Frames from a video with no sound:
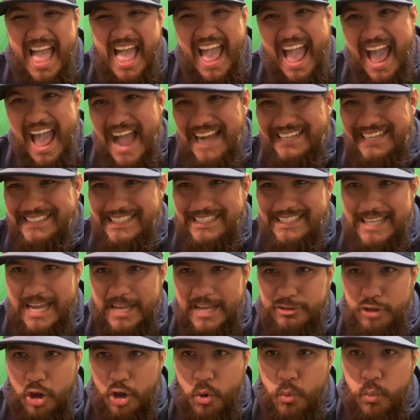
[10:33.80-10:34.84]
acting
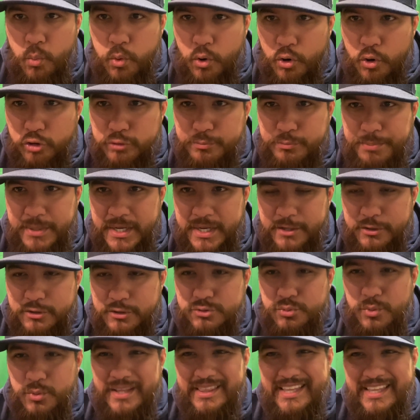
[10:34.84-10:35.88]
like they're world
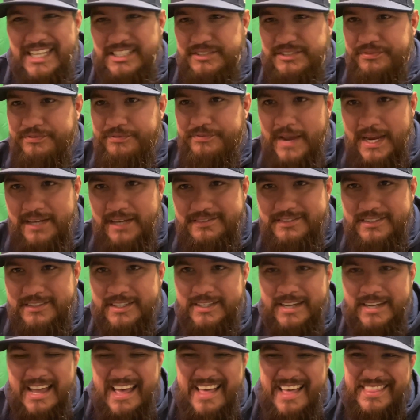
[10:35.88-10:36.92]
beaters when, let's face
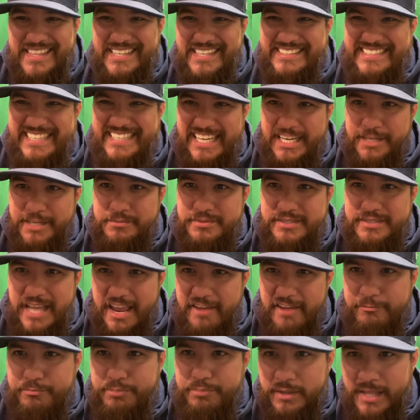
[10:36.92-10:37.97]
it, the teams
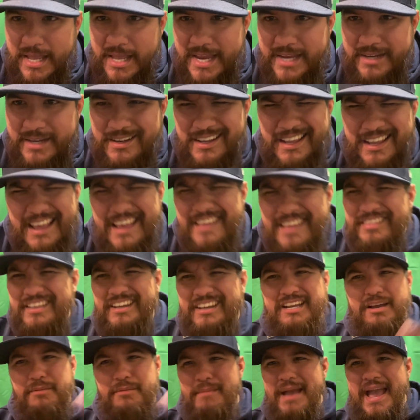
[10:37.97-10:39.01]
they've played, the
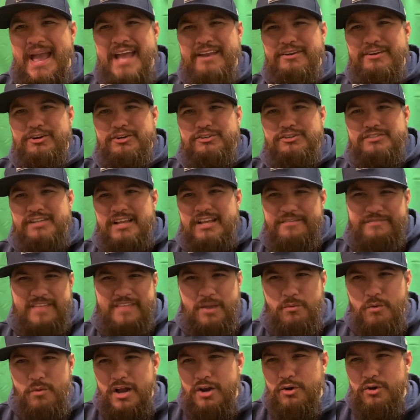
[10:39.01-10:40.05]
Commanders,
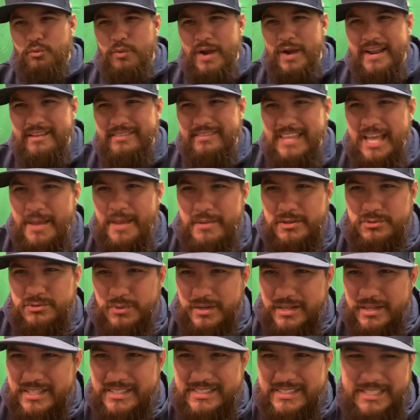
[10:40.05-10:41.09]
they want to rank them as
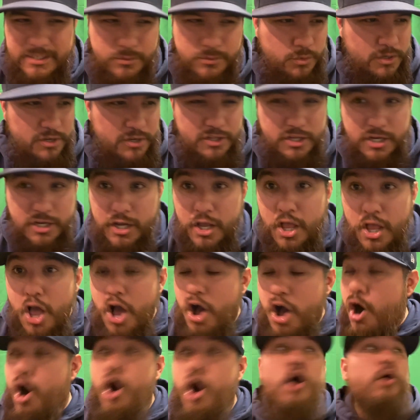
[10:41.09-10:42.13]
one of the
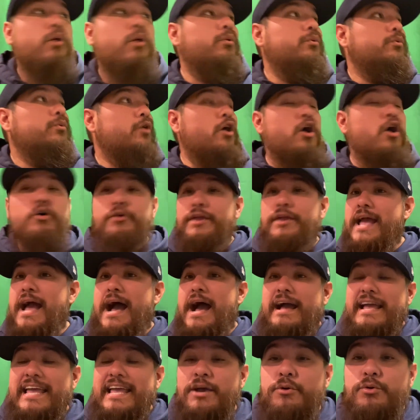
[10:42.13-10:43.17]
Oh
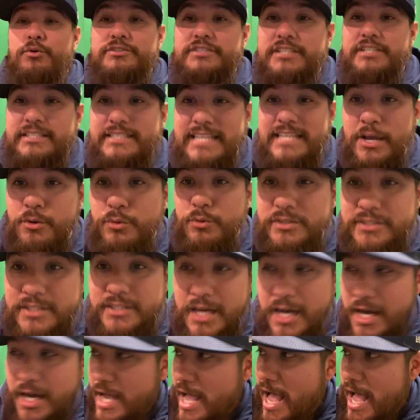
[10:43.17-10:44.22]
yeah. It was
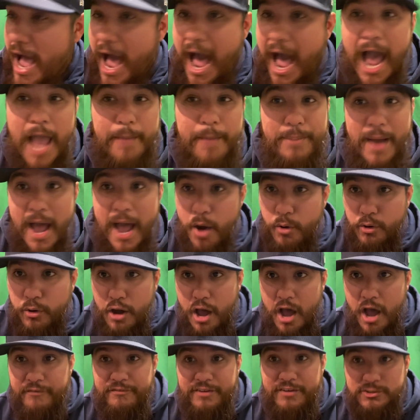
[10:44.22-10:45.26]
a high-powered
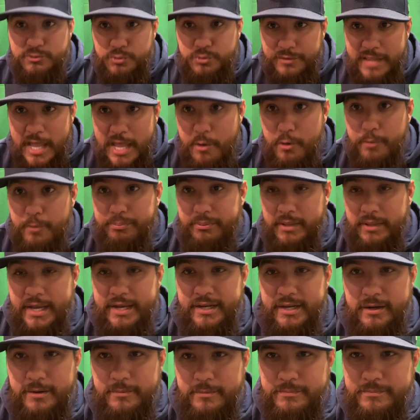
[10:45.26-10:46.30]
offense when they were
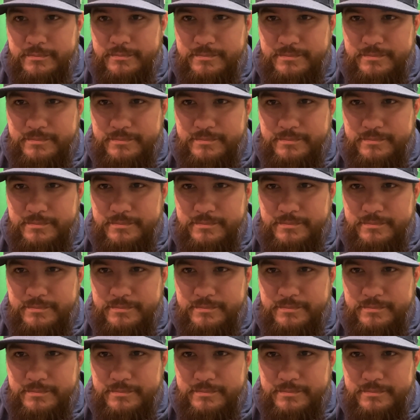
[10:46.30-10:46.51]
playing them.